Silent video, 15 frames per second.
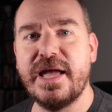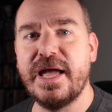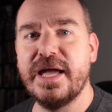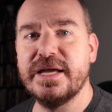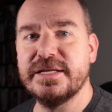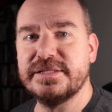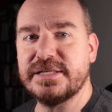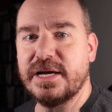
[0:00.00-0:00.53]

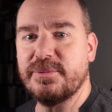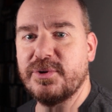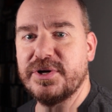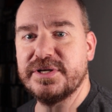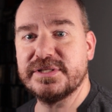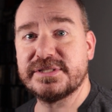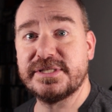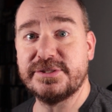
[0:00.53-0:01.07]
and I
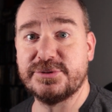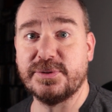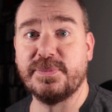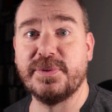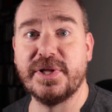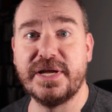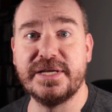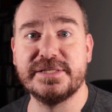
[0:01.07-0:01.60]
wanted a central
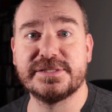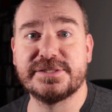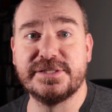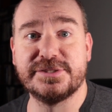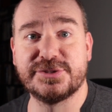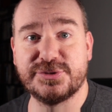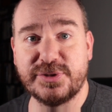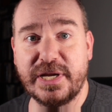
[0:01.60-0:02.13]
place to
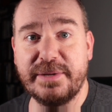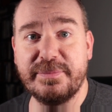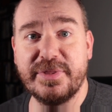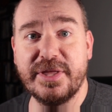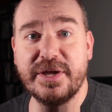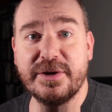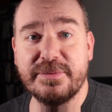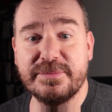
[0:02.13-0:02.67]
stream
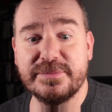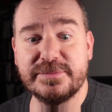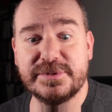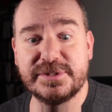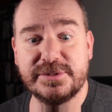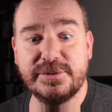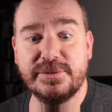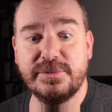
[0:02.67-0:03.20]
them
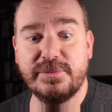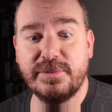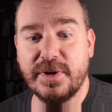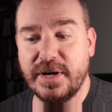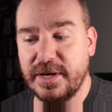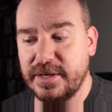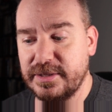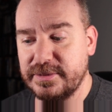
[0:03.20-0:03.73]
to
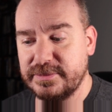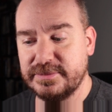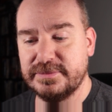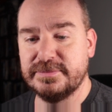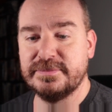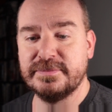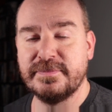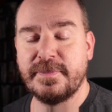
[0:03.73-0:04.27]
uh,
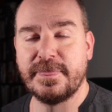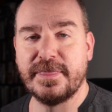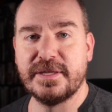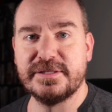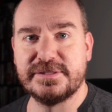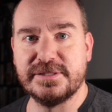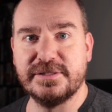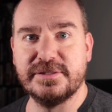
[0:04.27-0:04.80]

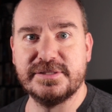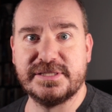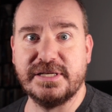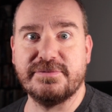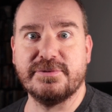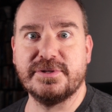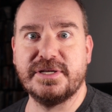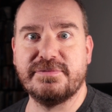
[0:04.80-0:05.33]
to
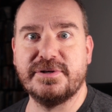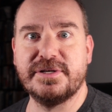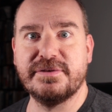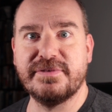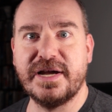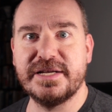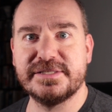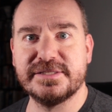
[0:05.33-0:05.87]
several different
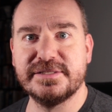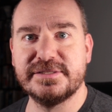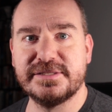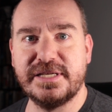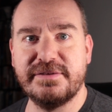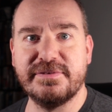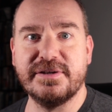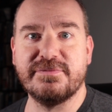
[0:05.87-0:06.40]
devices,
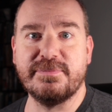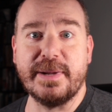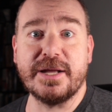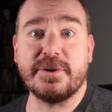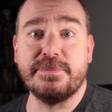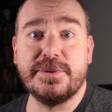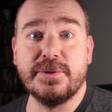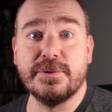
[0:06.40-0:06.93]
even if my
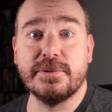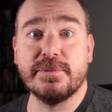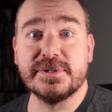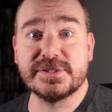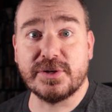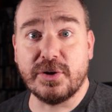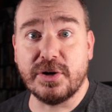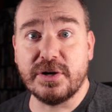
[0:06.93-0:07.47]
computer
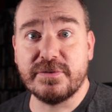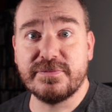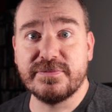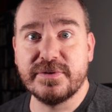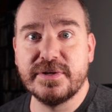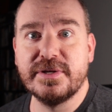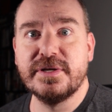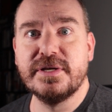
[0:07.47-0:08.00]
was
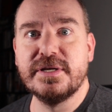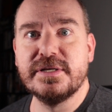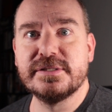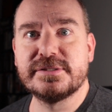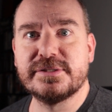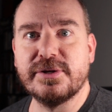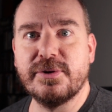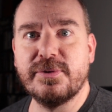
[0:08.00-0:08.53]
off.
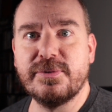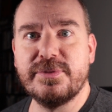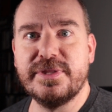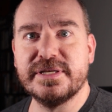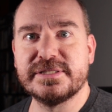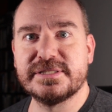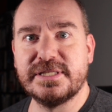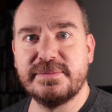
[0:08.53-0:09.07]
So
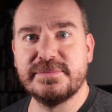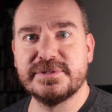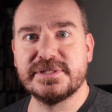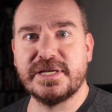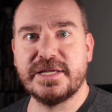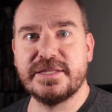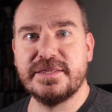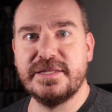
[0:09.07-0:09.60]
this seems
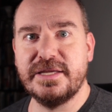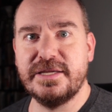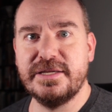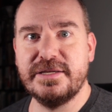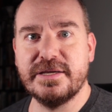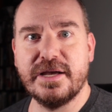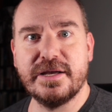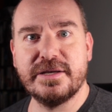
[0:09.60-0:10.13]
like
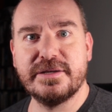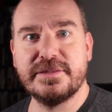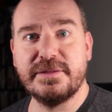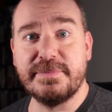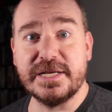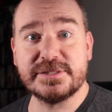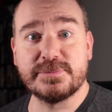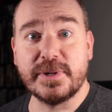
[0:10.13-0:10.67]
the uh, the
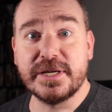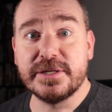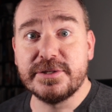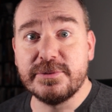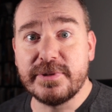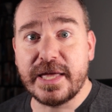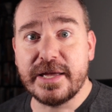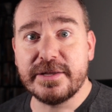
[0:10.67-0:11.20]
best way to
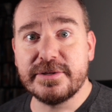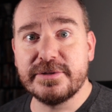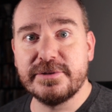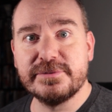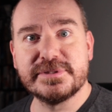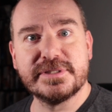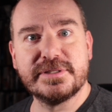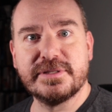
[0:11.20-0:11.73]
do that
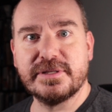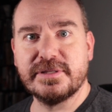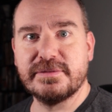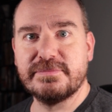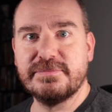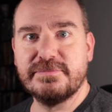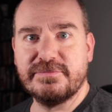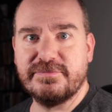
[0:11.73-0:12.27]
using
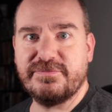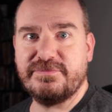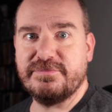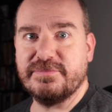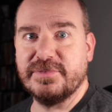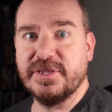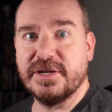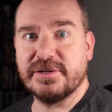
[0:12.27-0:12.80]
the
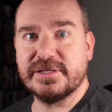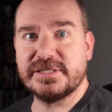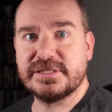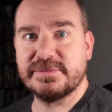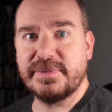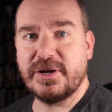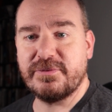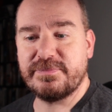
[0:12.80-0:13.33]

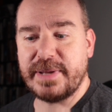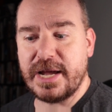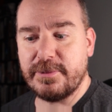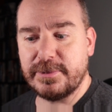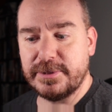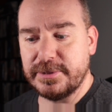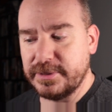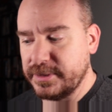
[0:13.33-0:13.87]
littlest amount of
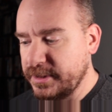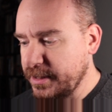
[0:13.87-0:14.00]
power.